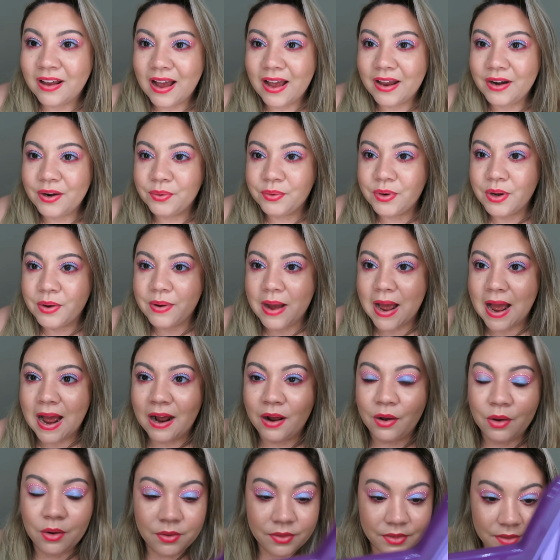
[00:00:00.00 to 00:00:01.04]
I don't know
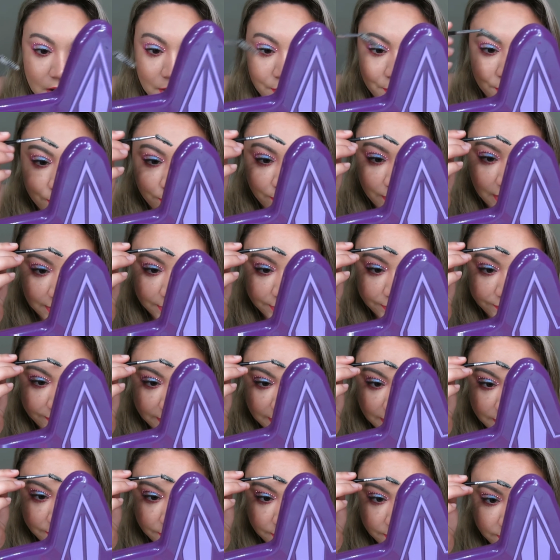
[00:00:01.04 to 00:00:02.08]
how a brush
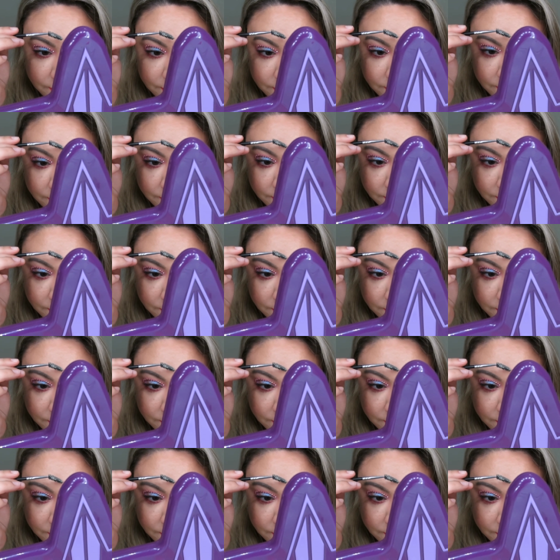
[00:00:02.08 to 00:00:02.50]
fiber,